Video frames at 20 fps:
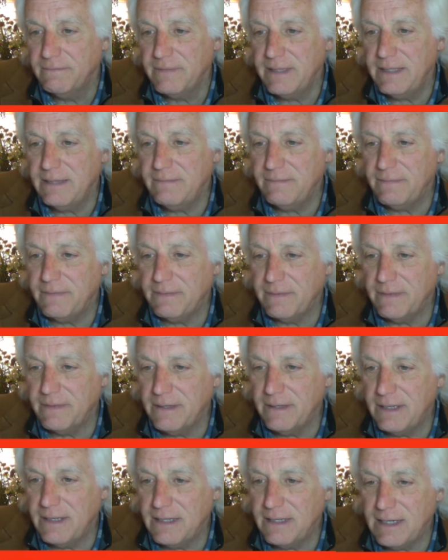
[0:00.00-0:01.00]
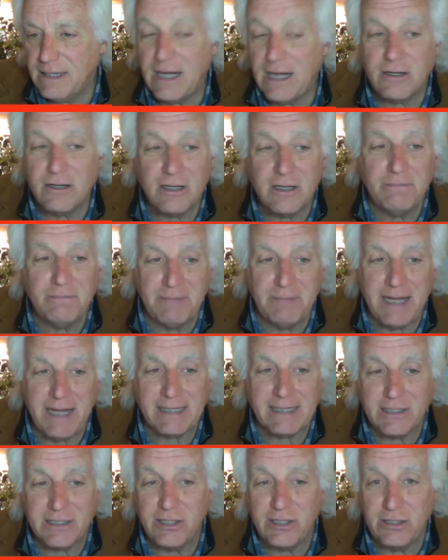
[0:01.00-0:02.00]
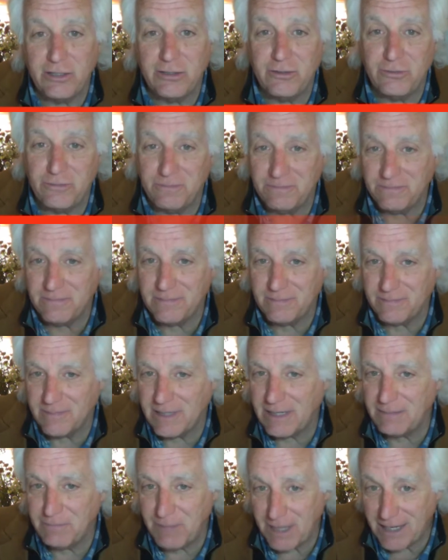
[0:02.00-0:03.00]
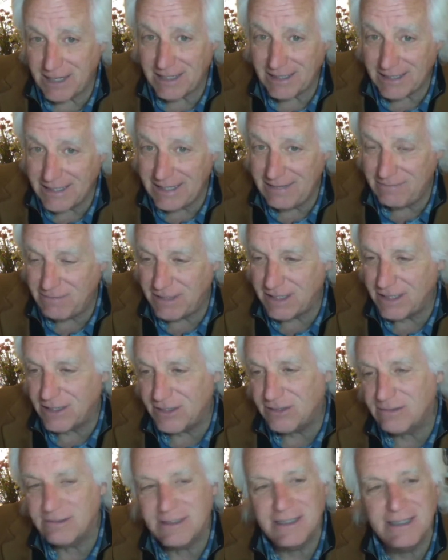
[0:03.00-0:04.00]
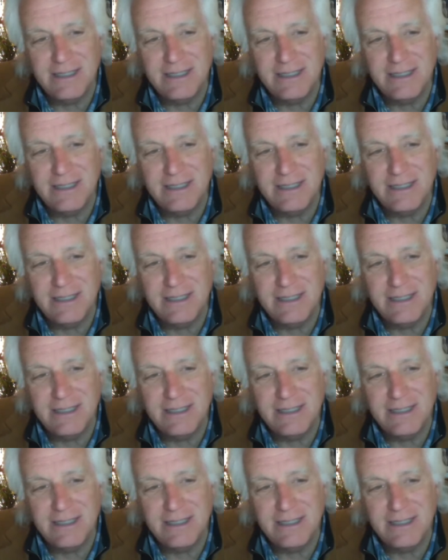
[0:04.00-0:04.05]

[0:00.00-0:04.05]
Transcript: Uh, I'll come back to you I'm not leaving you.